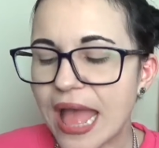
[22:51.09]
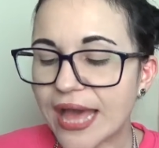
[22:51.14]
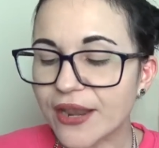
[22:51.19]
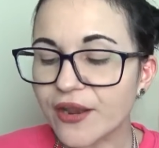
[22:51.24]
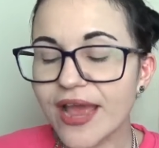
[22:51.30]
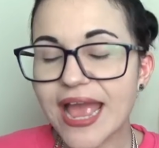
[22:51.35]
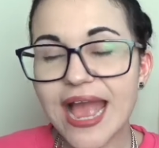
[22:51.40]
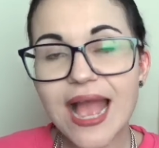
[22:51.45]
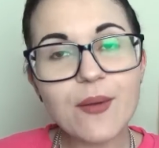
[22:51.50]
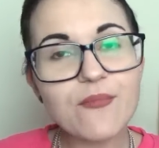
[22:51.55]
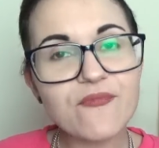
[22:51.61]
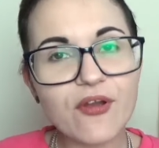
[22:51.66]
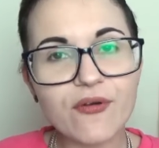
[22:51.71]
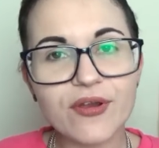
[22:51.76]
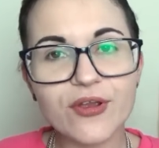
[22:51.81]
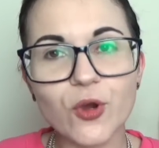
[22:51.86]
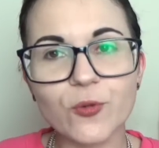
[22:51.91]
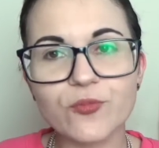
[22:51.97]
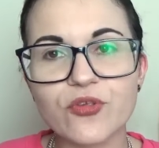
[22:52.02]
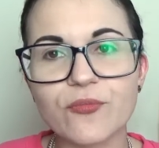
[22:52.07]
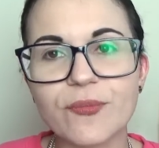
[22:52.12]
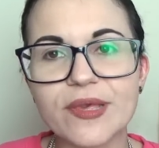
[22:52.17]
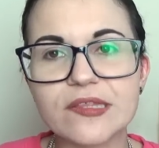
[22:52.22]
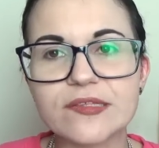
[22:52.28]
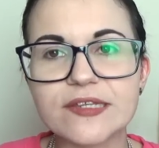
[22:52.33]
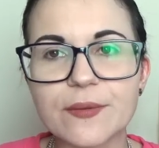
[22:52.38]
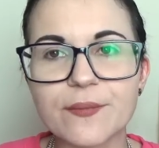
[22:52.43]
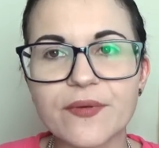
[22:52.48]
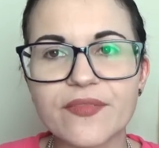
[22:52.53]
And I am very
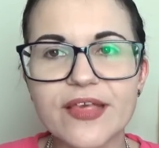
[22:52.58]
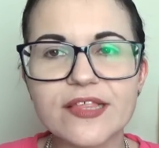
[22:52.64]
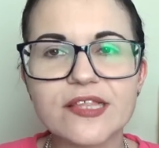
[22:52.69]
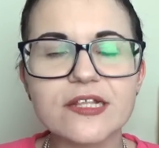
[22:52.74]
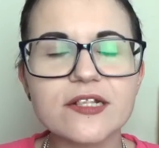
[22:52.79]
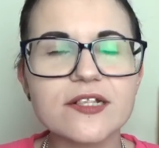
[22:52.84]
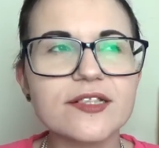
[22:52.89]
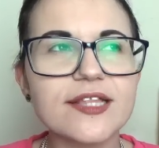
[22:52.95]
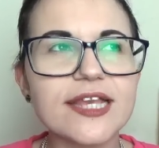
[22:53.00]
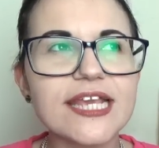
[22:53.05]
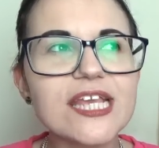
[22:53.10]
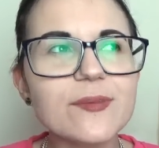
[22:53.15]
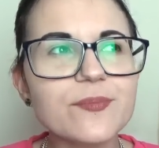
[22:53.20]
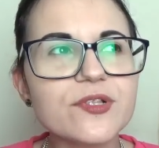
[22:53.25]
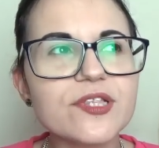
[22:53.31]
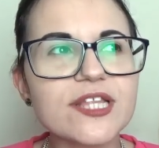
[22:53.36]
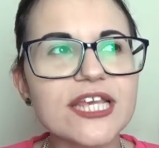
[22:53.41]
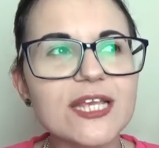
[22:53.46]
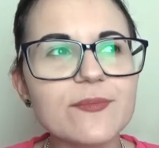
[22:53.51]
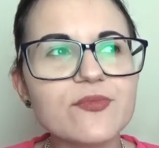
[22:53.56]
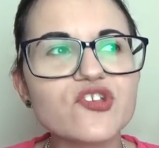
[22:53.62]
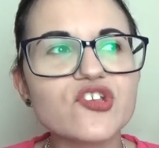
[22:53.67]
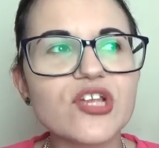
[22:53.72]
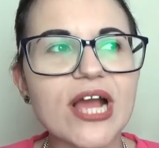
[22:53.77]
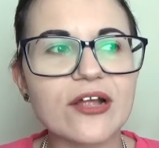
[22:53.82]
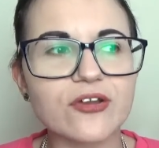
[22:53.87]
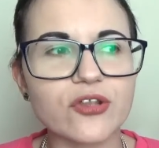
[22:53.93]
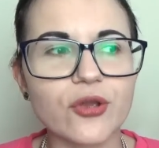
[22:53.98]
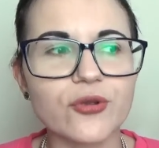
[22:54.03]
optimistic, but there's a deep, deep
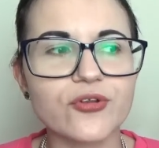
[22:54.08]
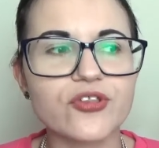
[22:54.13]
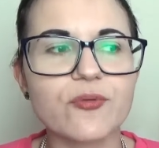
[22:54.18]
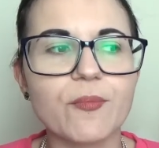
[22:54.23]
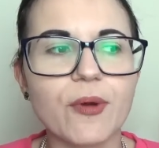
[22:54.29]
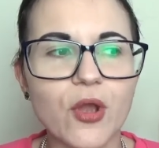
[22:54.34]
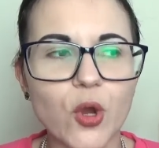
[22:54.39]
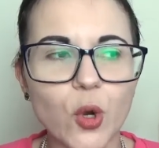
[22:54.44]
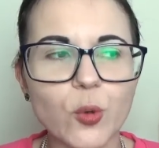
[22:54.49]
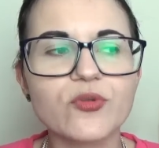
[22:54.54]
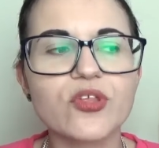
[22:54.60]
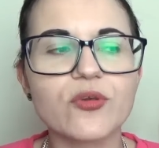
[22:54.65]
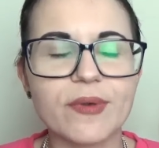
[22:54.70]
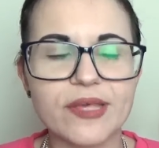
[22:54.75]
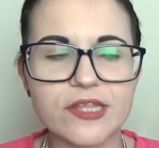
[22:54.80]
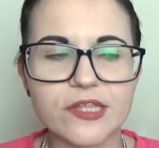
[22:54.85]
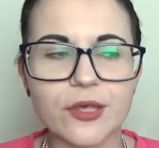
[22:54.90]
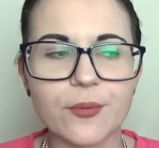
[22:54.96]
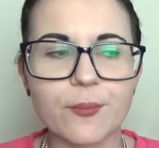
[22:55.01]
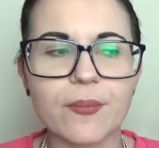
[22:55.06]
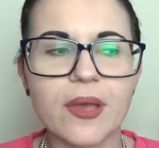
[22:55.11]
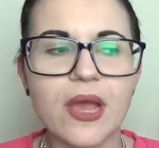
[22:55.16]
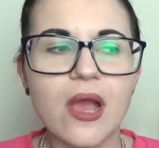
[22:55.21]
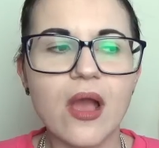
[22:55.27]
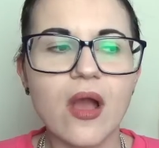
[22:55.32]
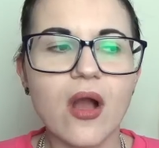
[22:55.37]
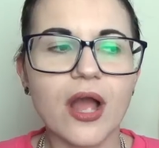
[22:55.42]
shadow to my optimism.